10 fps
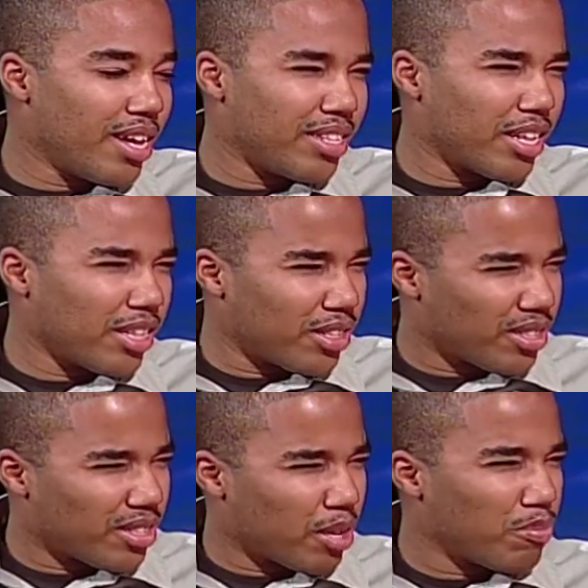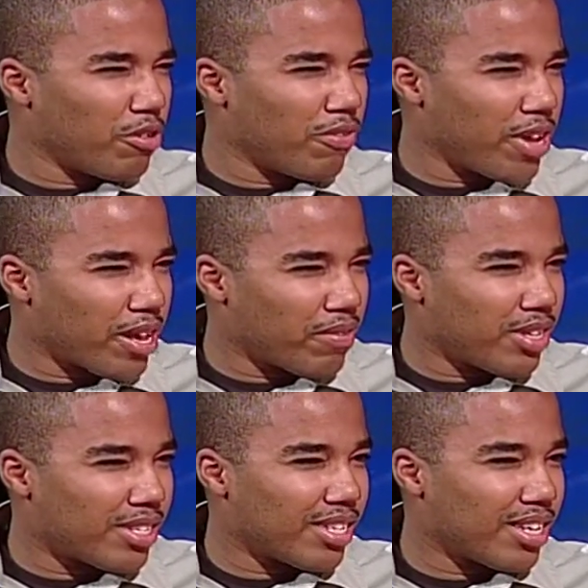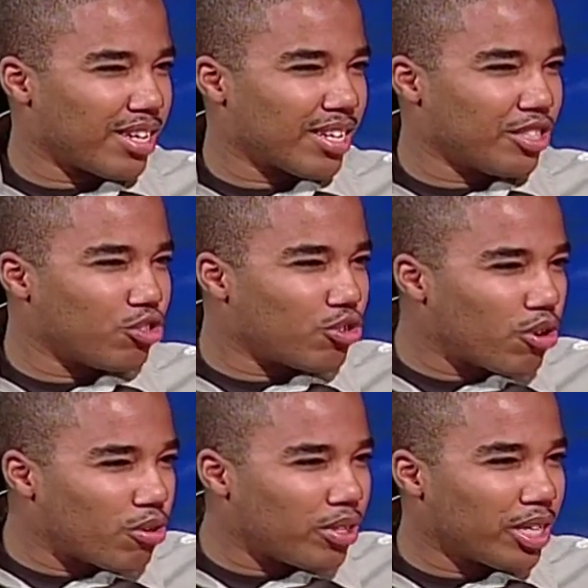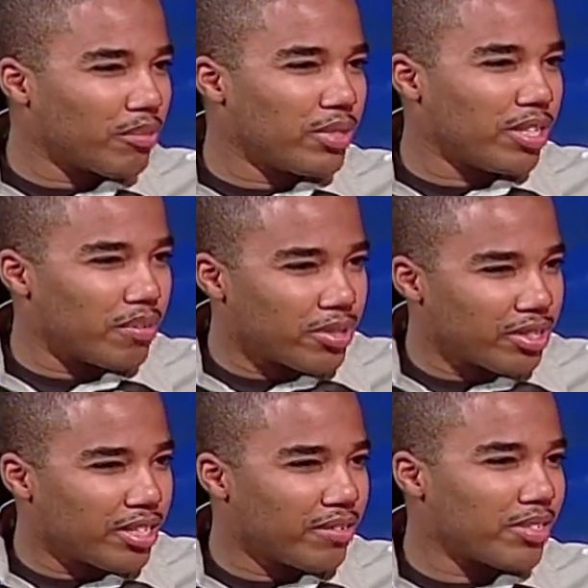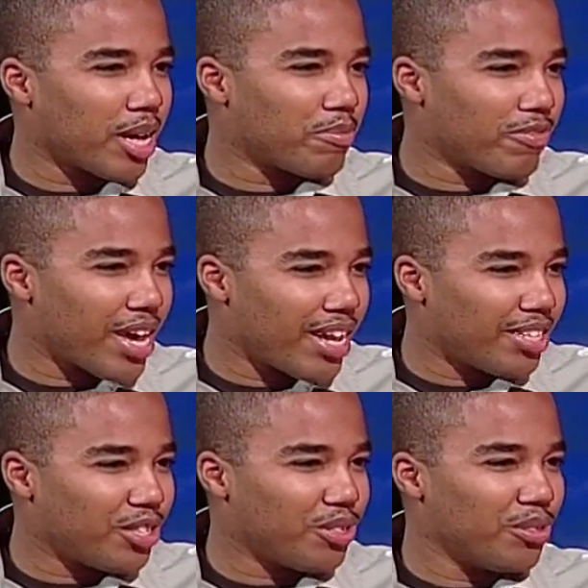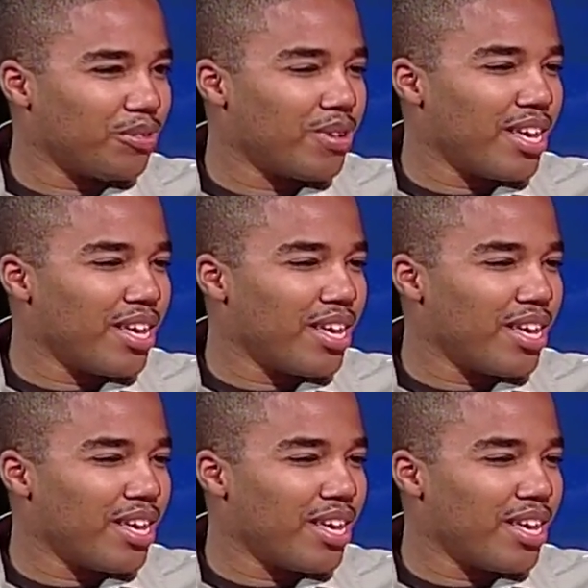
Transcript: They both have this controlling, manipulative type of attitude,